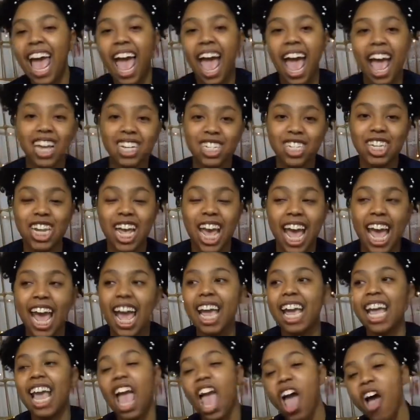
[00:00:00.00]

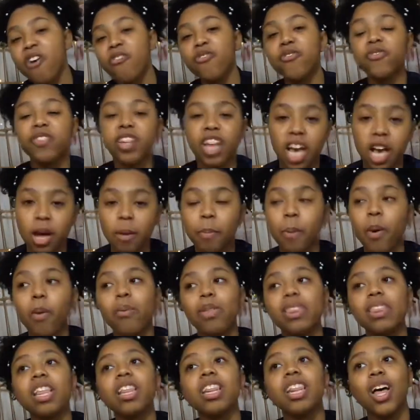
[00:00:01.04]
Hashtag elfed up
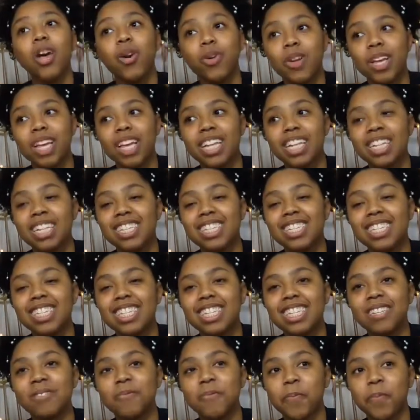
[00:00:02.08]
with the Logans.
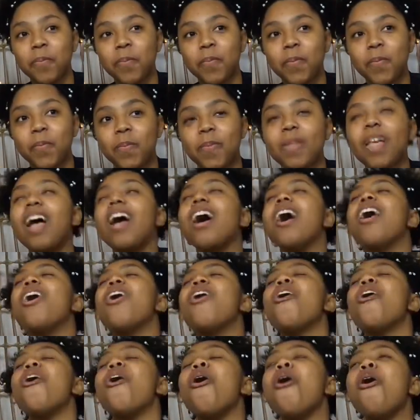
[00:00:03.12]

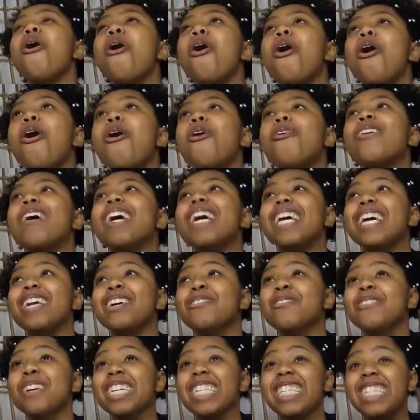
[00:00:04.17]
Oh,
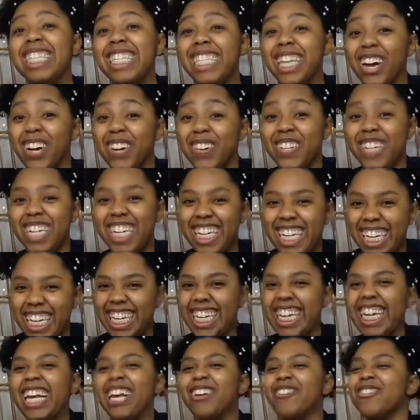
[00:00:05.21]
it was so
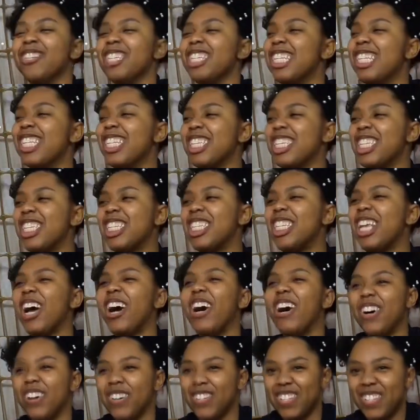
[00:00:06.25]
good. It was
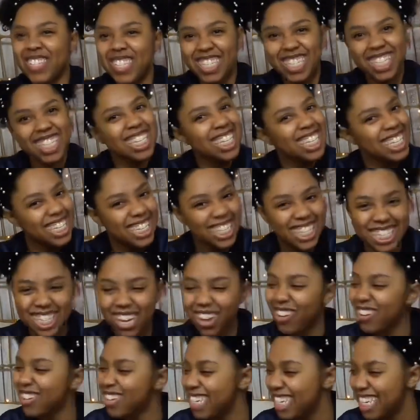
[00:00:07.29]
so,
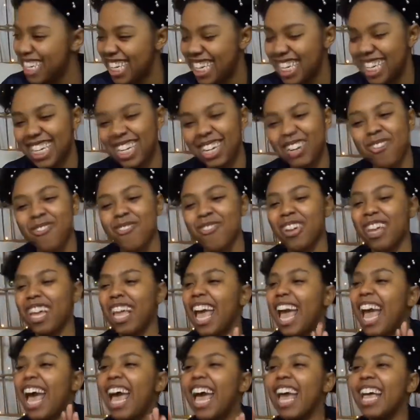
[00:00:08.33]
so good.
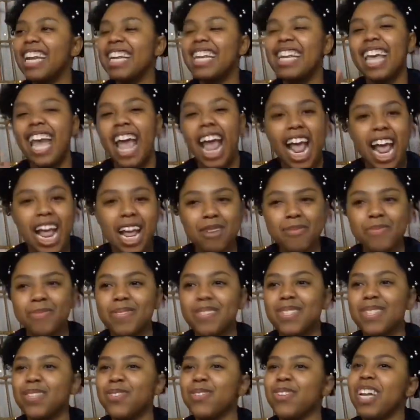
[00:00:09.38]
We had
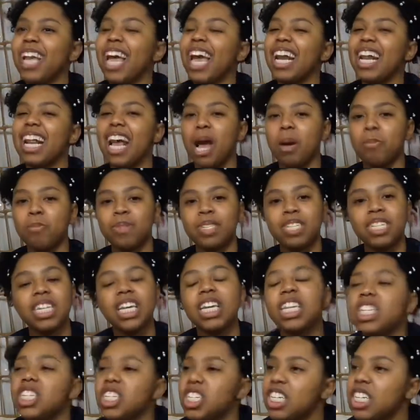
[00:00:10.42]
games, we had
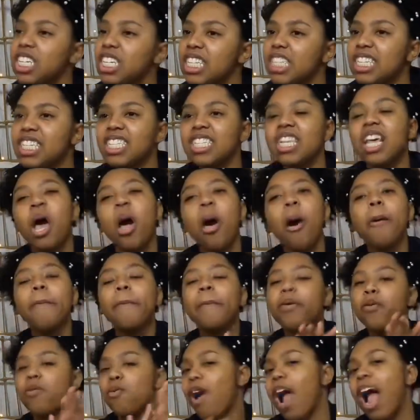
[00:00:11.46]
competitions,
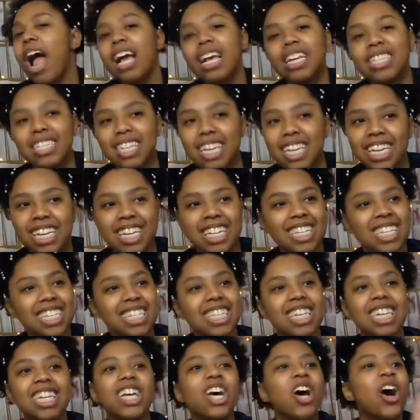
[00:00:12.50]

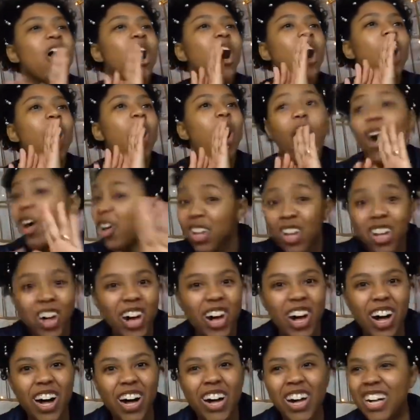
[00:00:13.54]
prizes,
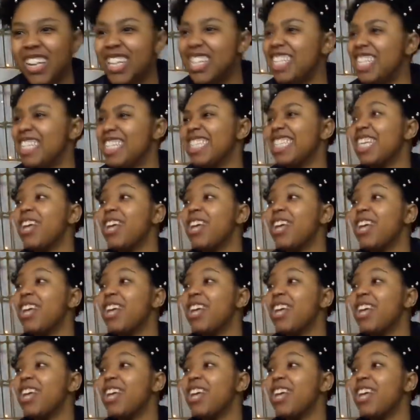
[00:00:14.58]
alcohol,